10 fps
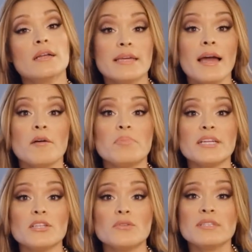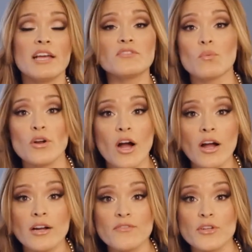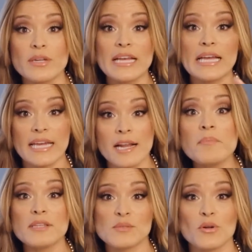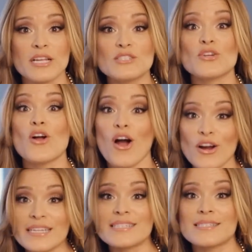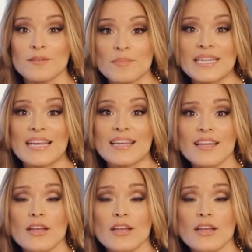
Yeah, but you didn't have to work hard for you to get up this morning because your heart is still beating.